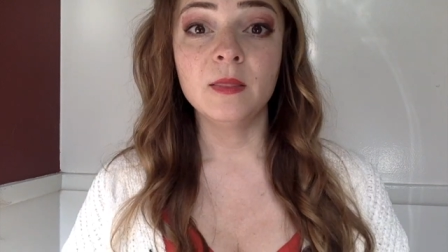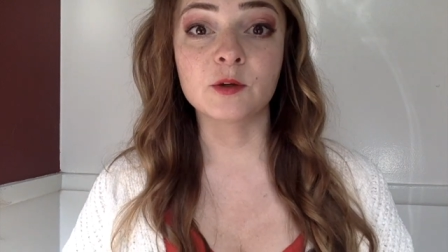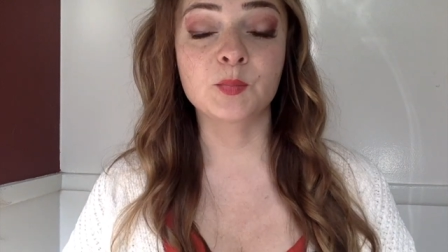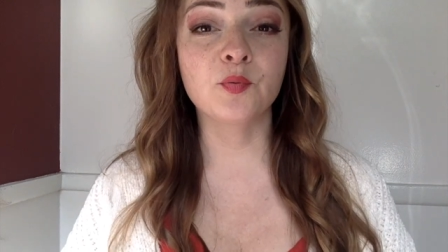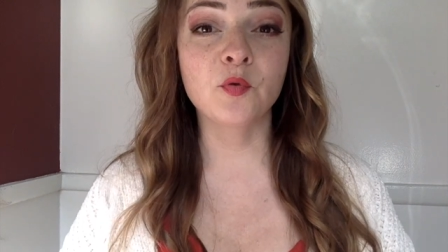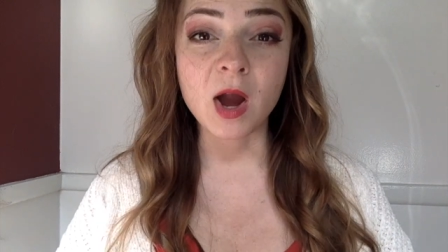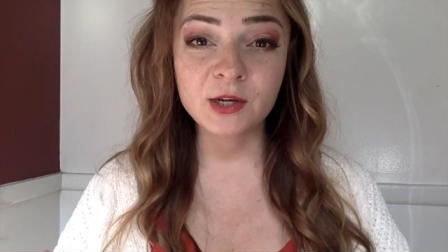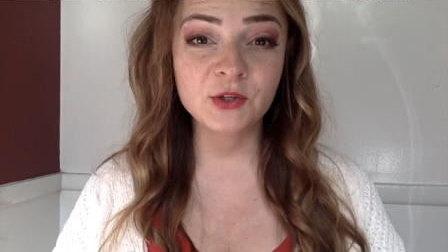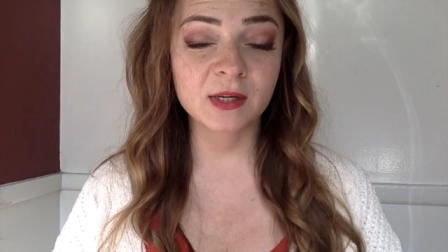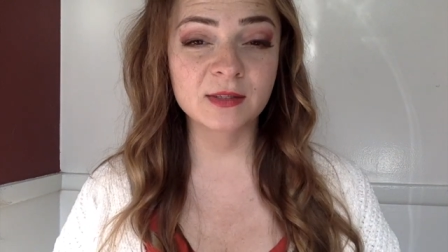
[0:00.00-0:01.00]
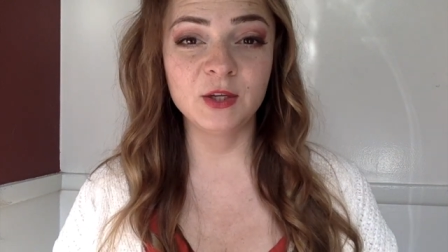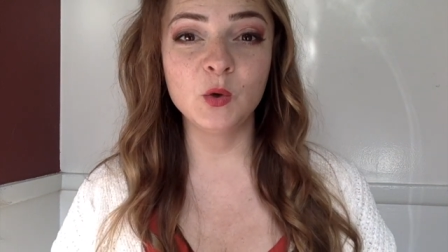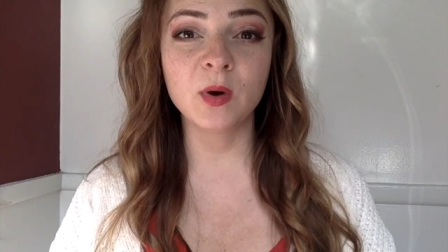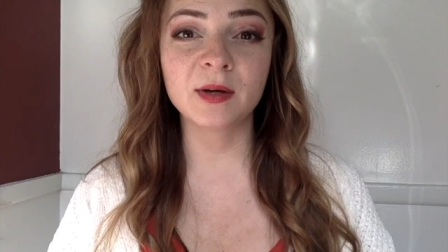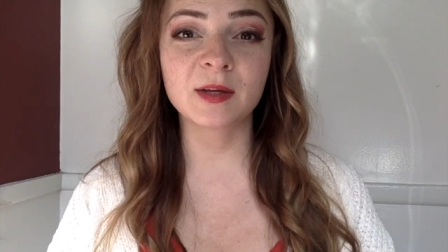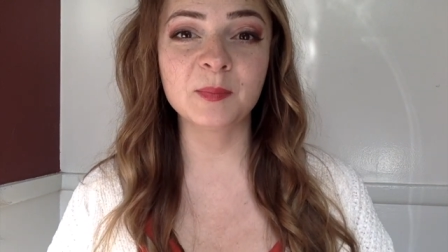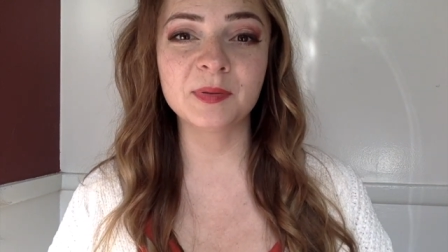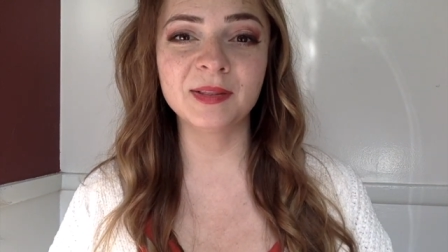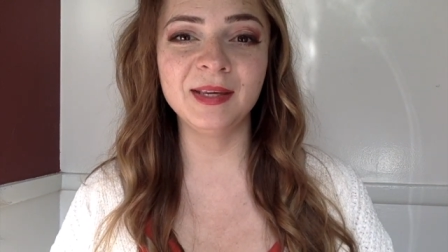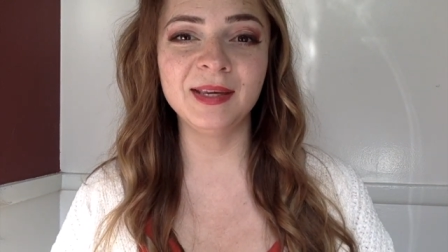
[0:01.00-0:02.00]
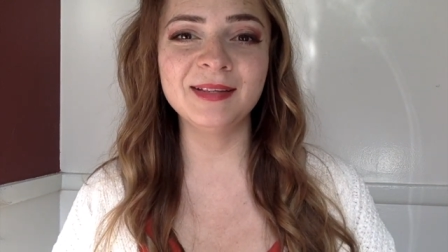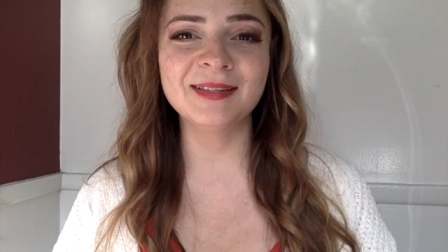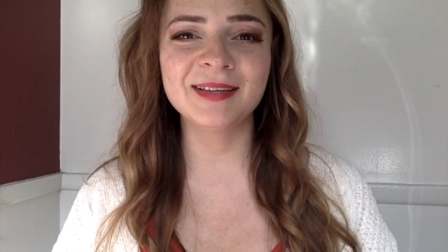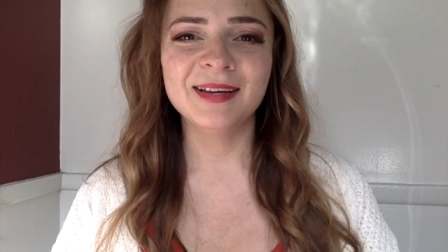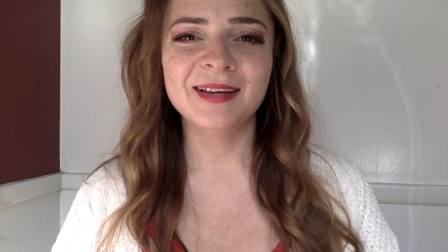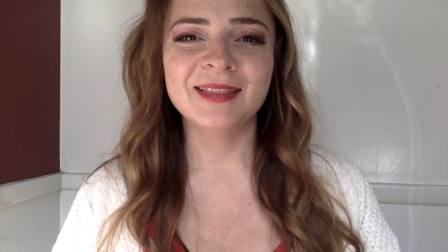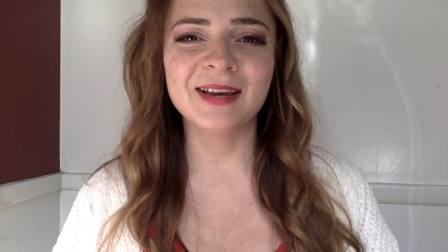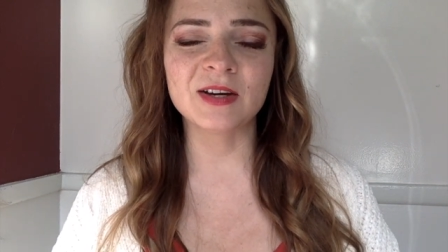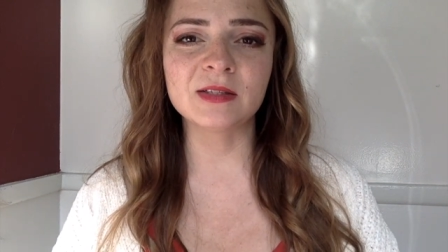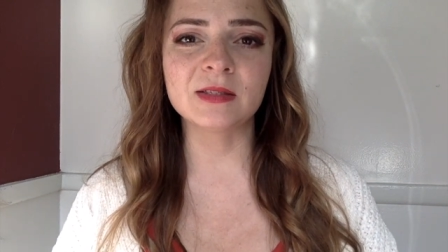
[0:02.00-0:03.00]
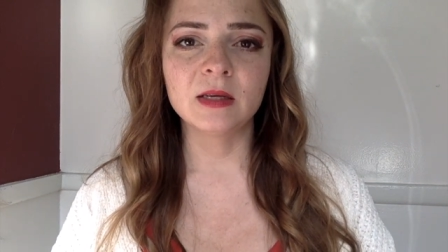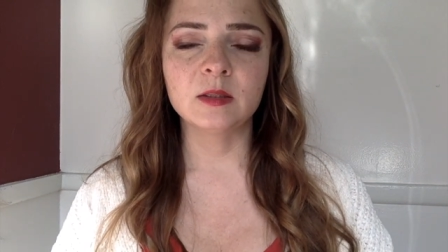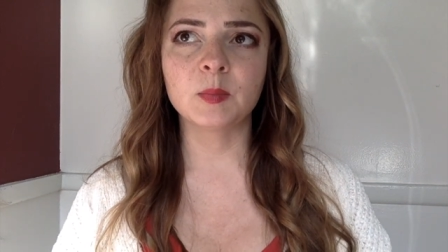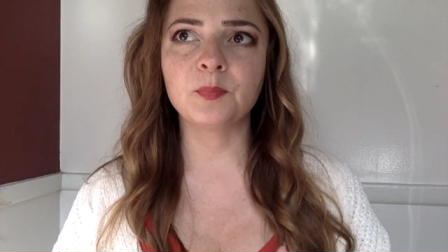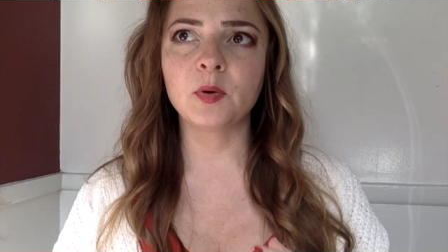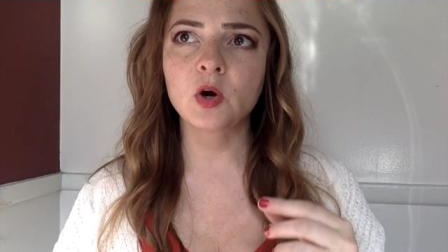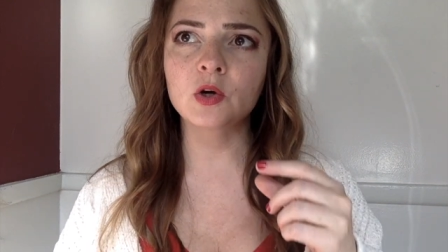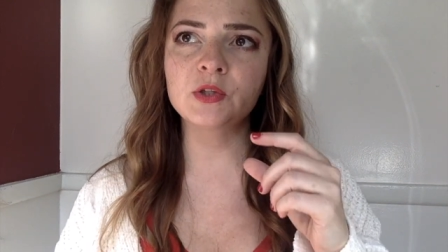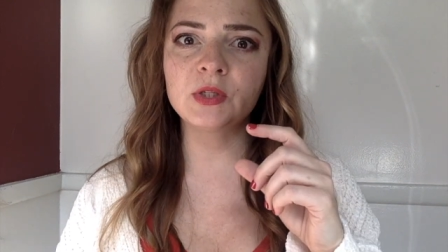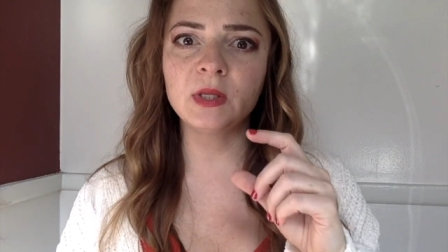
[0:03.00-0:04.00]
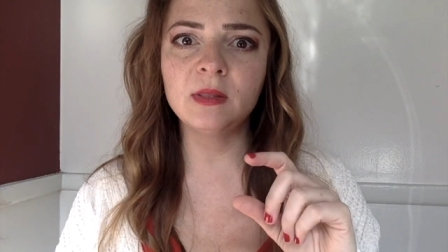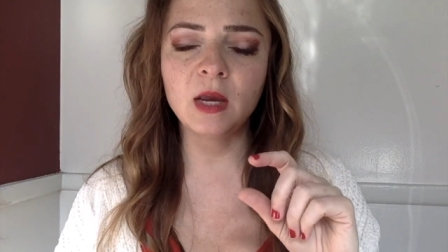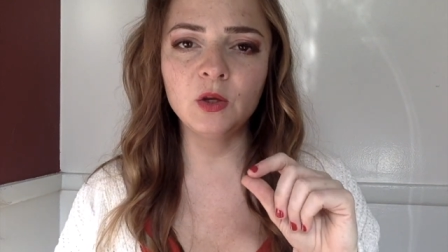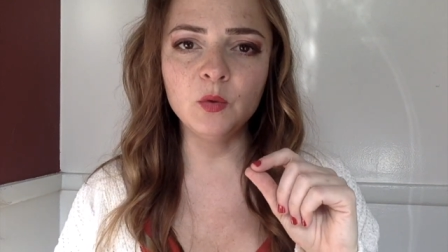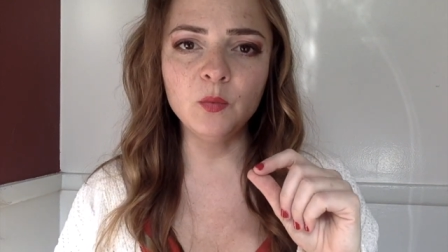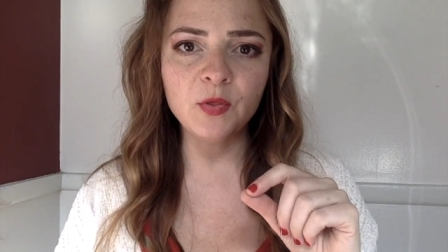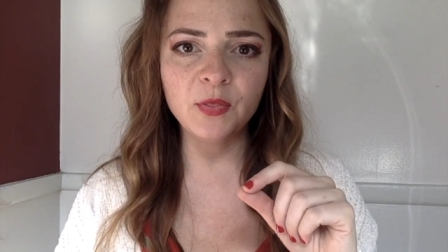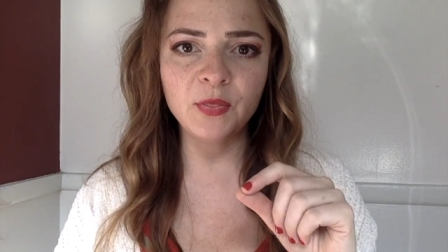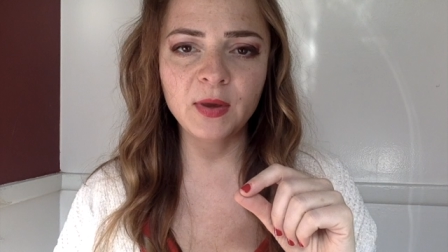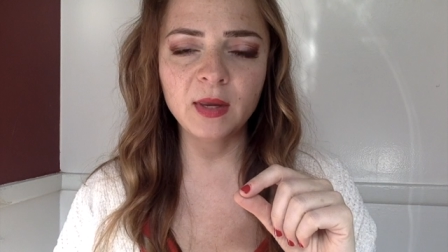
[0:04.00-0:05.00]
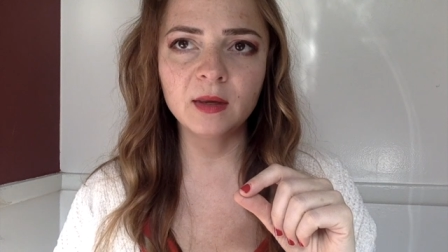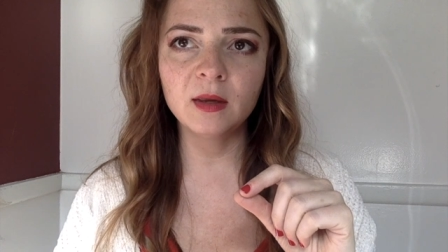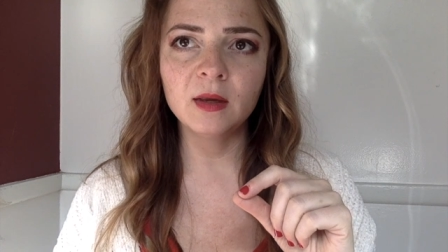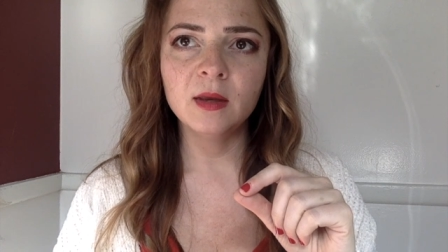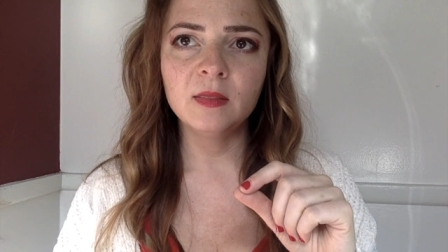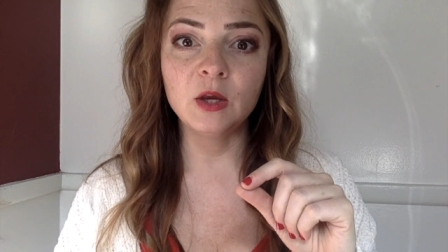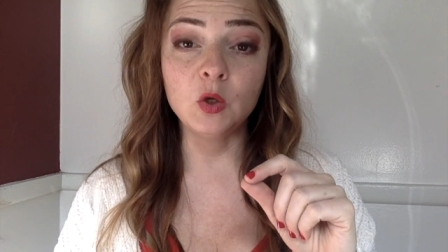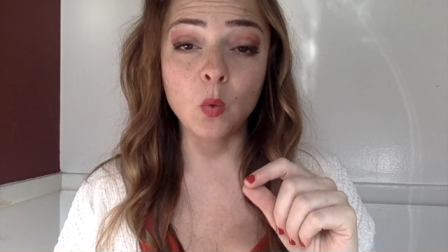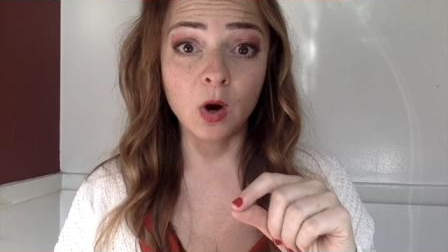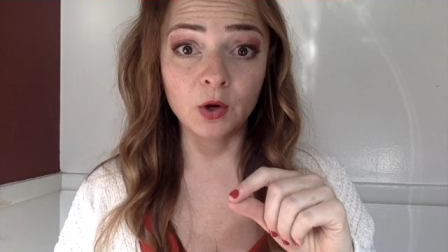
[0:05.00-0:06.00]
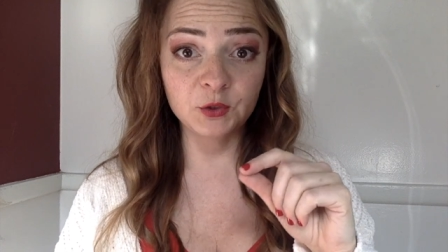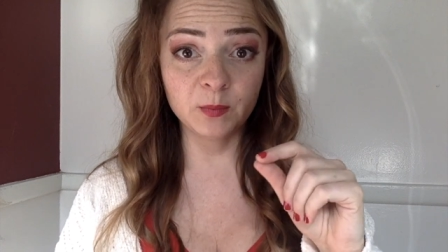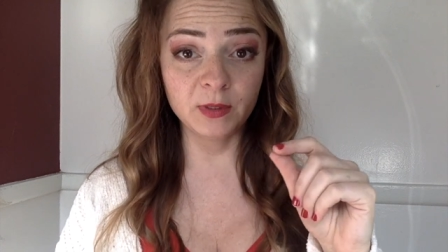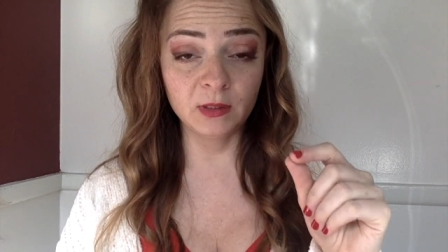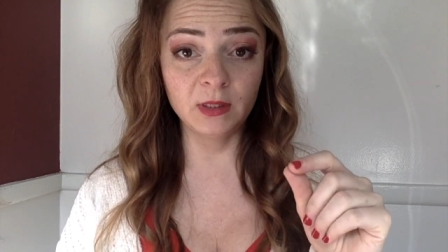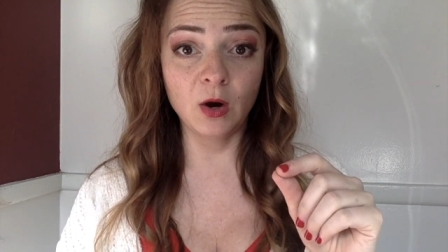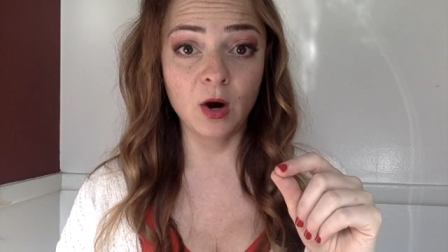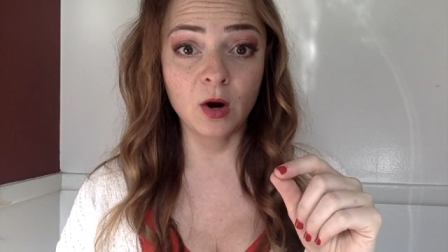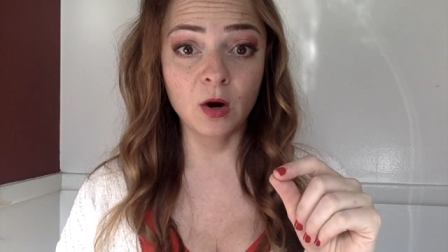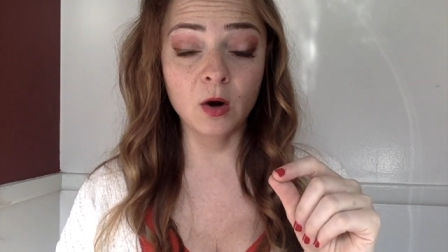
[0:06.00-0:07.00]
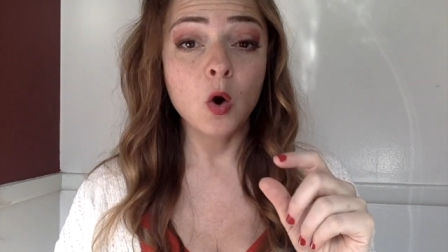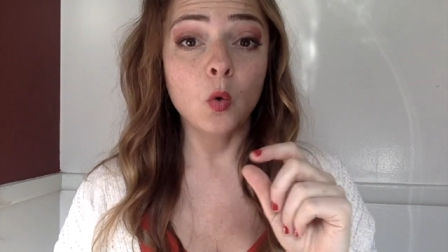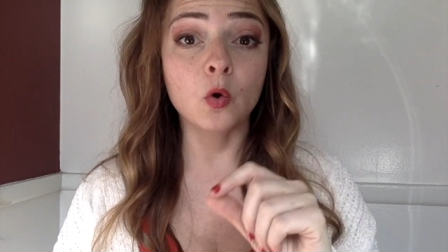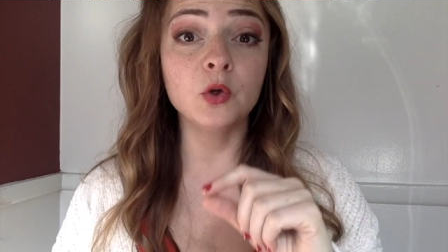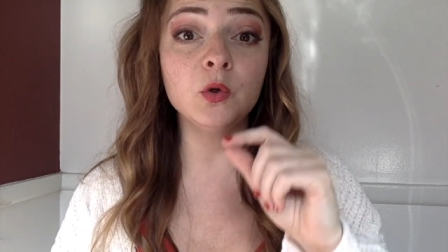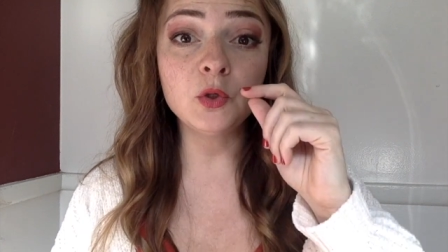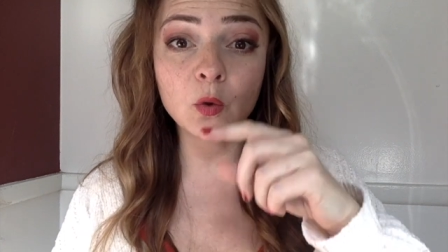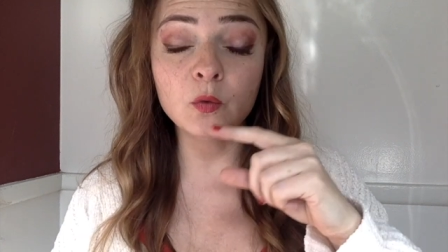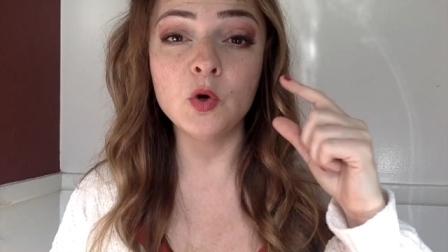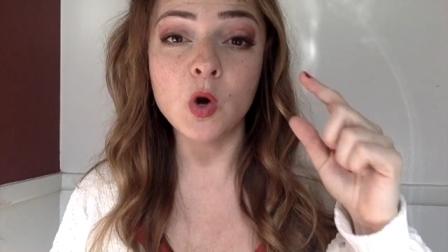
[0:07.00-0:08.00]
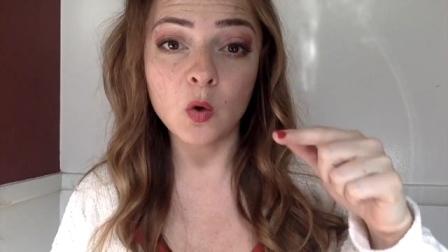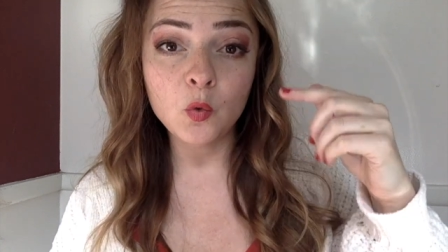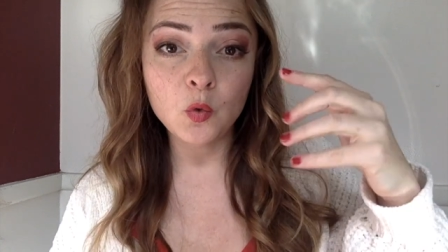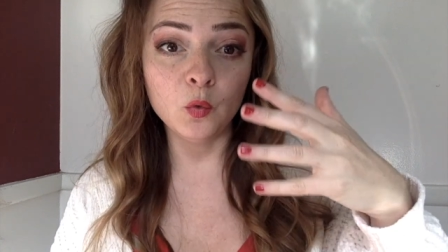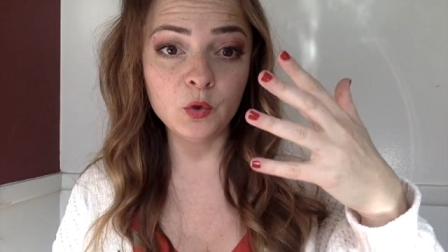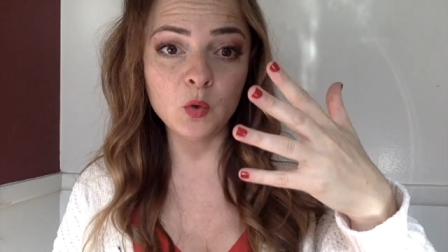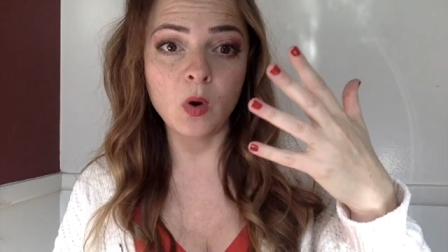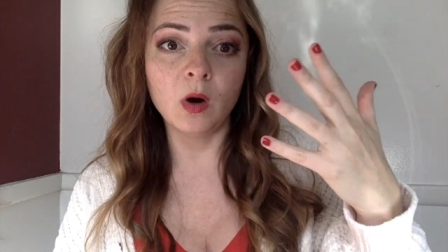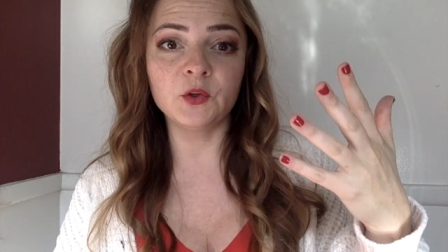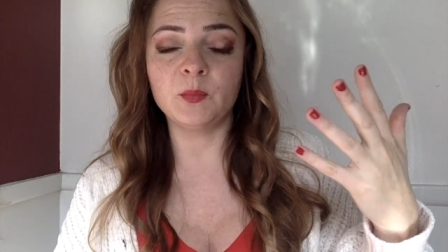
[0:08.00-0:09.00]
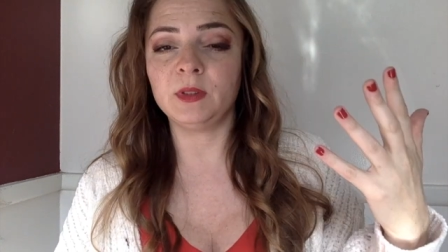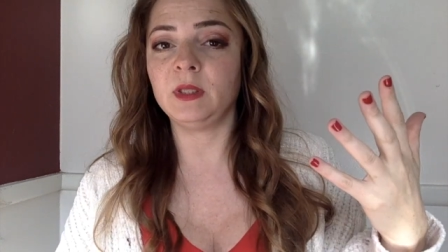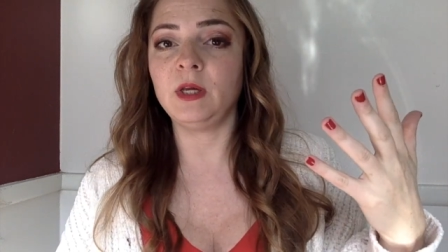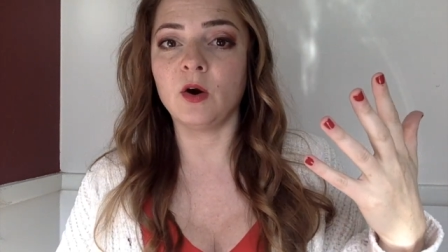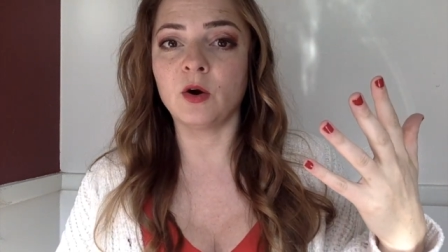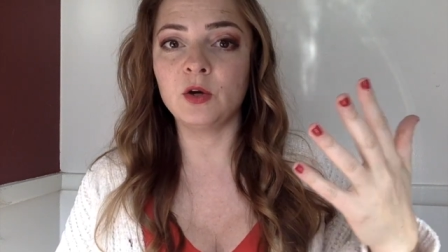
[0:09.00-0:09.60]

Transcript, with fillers: There's projects that you want to complete, there's the person that you think that you ultimately are, or you don't know who you ultimately are.